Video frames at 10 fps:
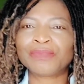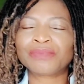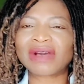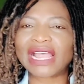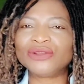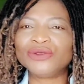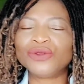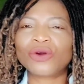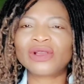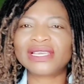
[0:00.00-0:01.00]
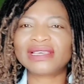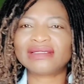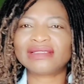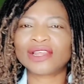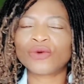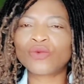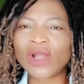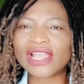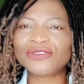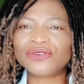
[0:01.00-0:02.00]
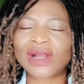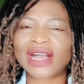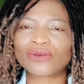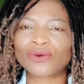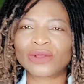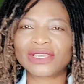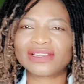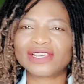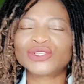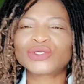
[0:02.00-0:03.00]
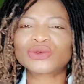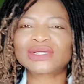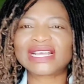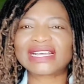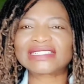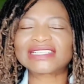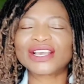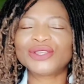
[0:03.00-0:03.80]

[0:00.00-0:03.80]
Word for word: by knowing where you are going so that